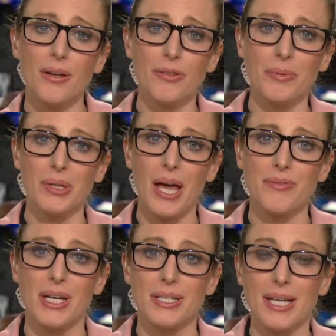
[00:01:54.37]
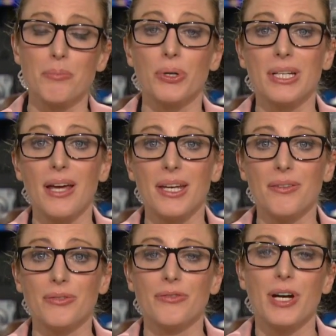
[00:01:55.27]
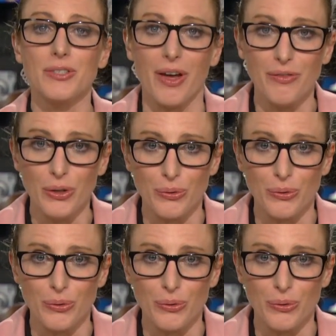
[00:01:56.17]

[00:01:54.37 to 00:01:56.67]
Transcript: From the live desk, I'm Brittany Edney for Fox 5 News.